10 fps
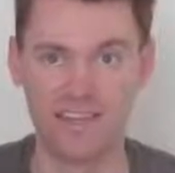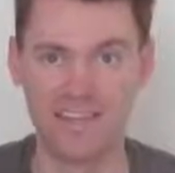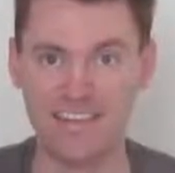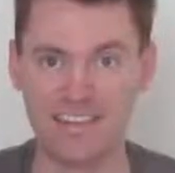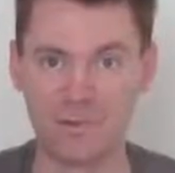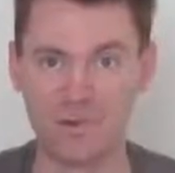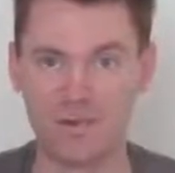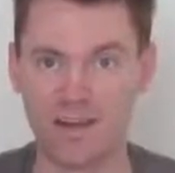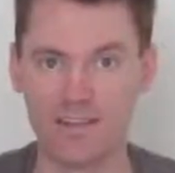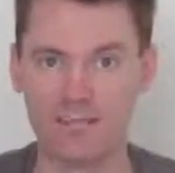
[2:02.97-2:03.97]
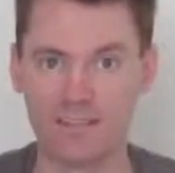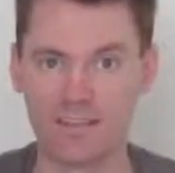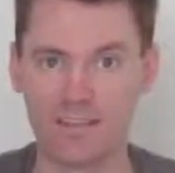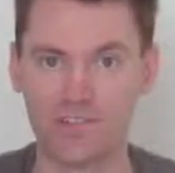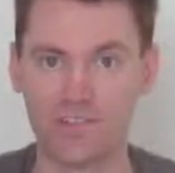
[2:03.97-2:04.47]
any copyrighted
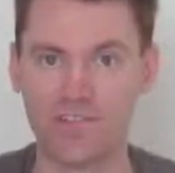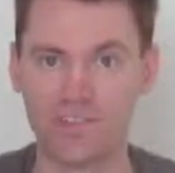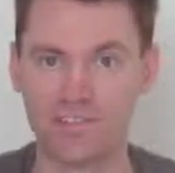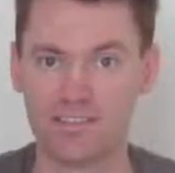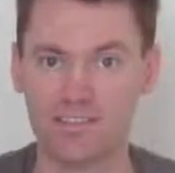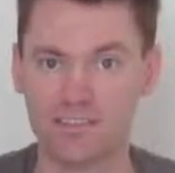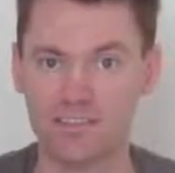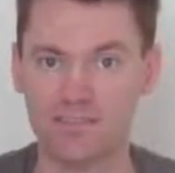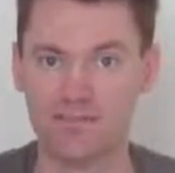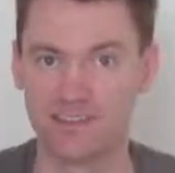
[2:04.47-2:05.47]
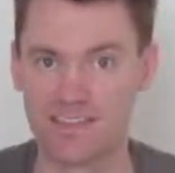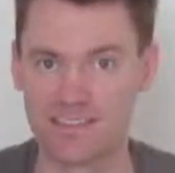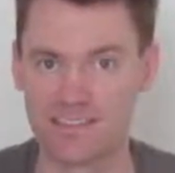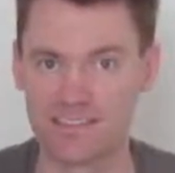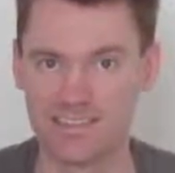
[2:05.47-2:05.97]
material yet that's been
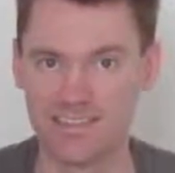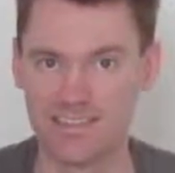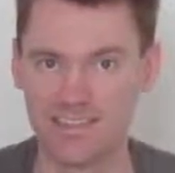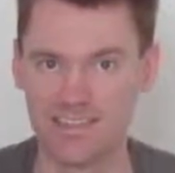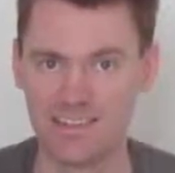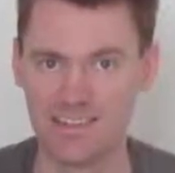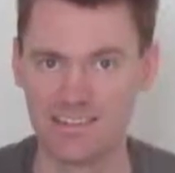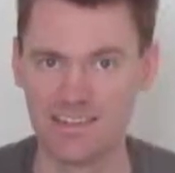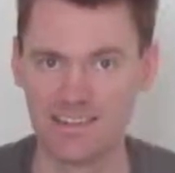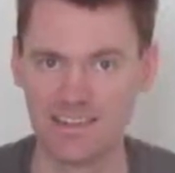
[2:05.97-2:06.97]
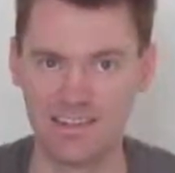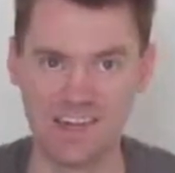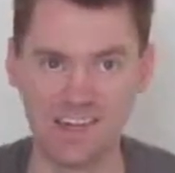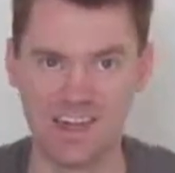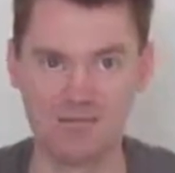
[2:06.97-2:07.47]
flagged.
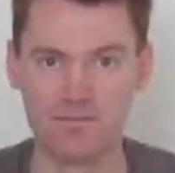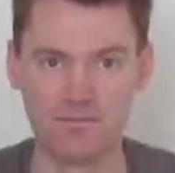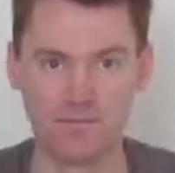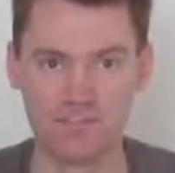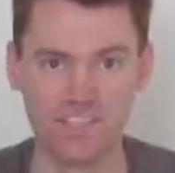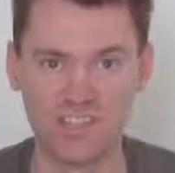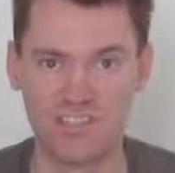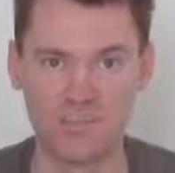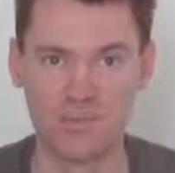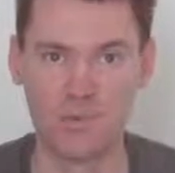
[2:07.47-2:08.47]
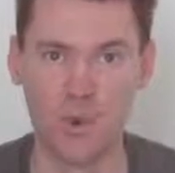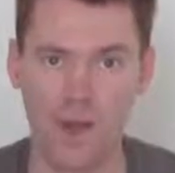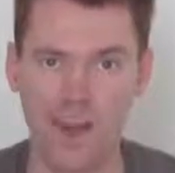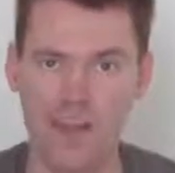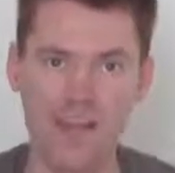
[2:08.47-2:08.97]
And I'm still
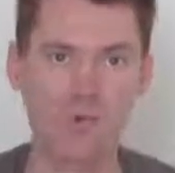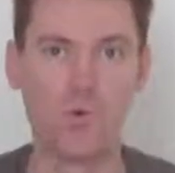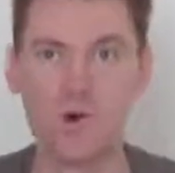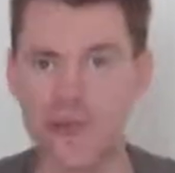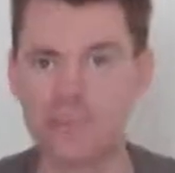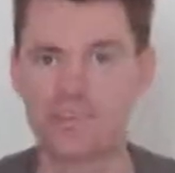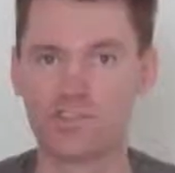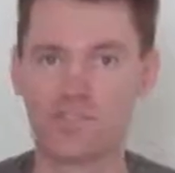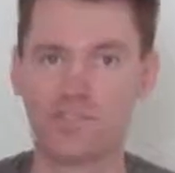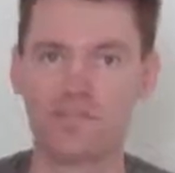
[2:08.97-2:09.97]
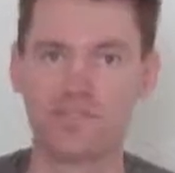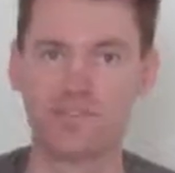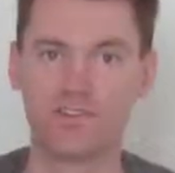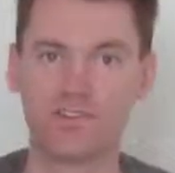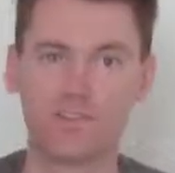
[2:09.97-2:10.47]
way, way too small
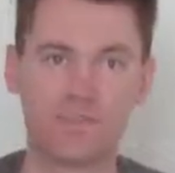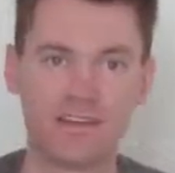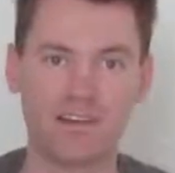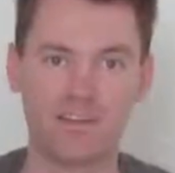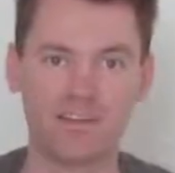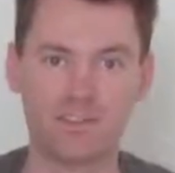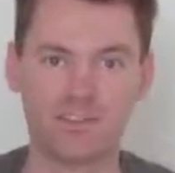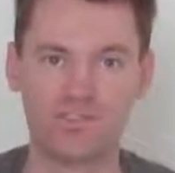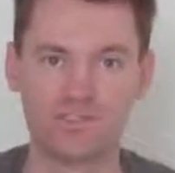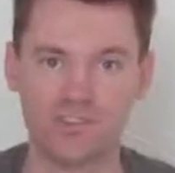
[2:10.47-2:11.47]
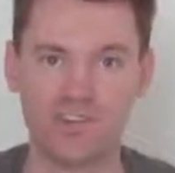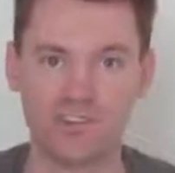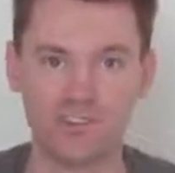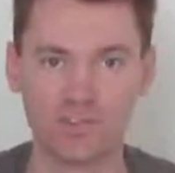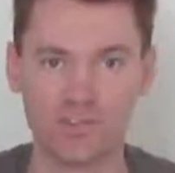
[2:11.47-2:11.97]
for the big companies to
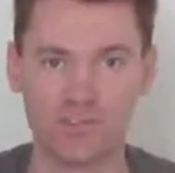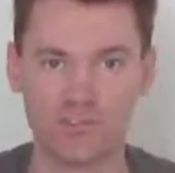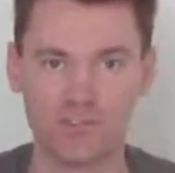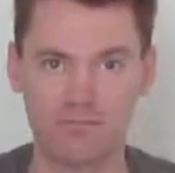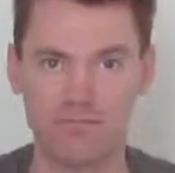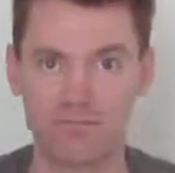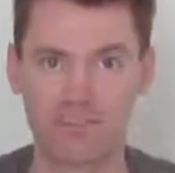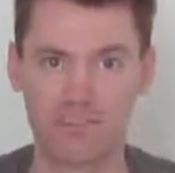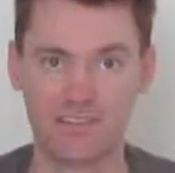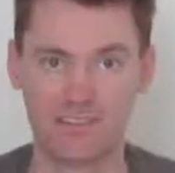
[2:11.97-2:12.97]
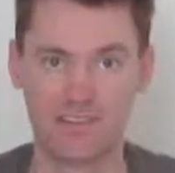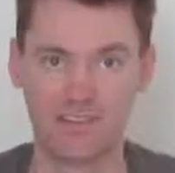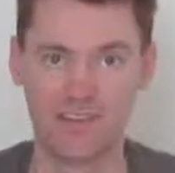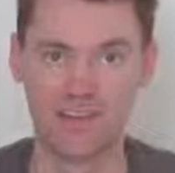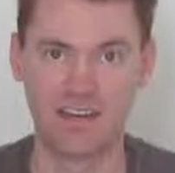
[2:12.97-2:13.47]
notice me. But
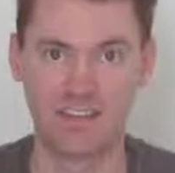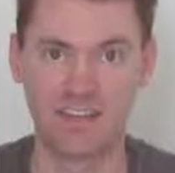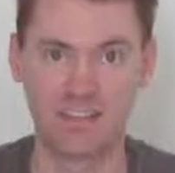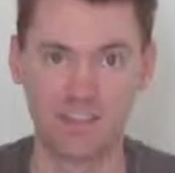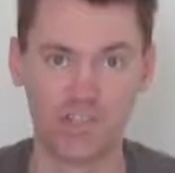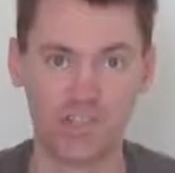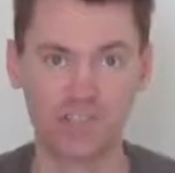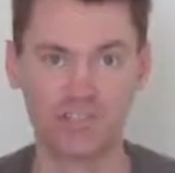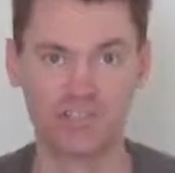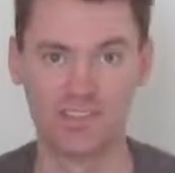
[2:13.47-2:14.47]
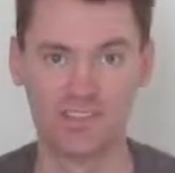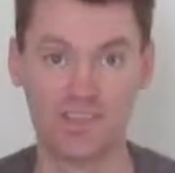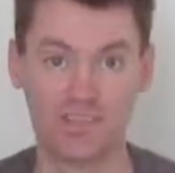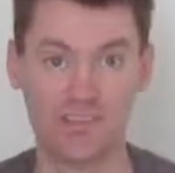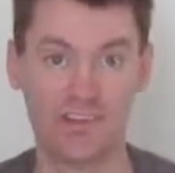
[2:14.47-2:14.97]
I can assure you,
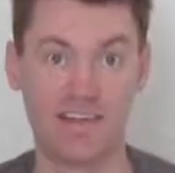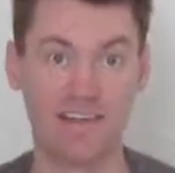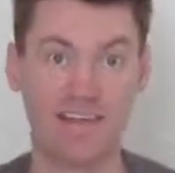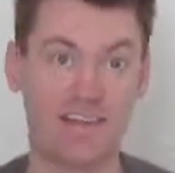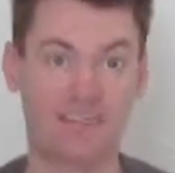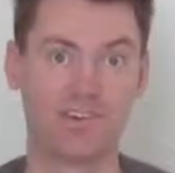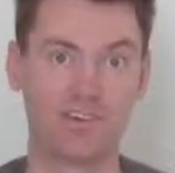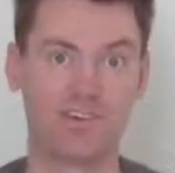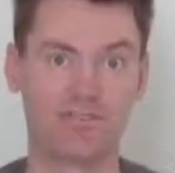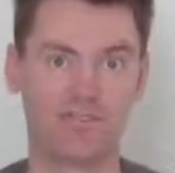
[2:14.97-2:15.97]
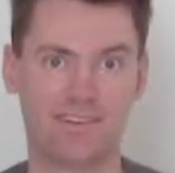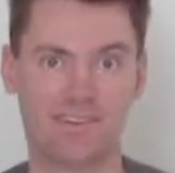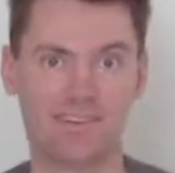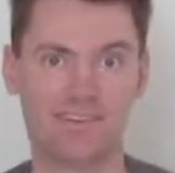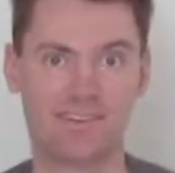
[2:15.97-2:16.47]
if I ever have
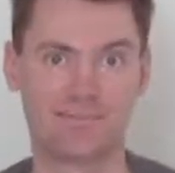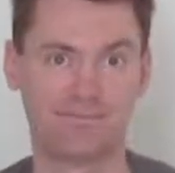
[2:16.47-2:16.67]
like